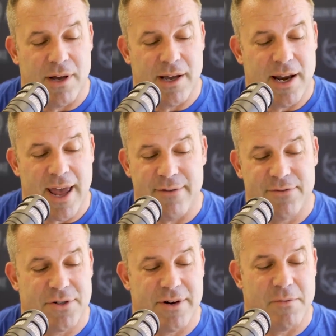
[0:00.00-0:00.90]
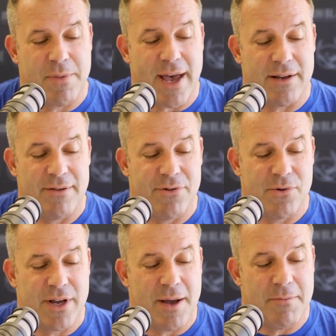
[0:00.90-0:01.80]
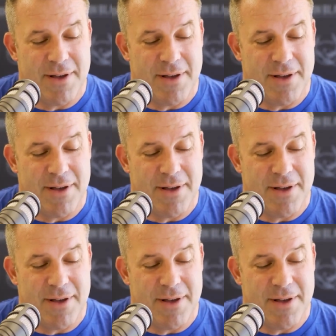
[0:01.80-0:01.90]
I'm going to have Trevor back if he'll come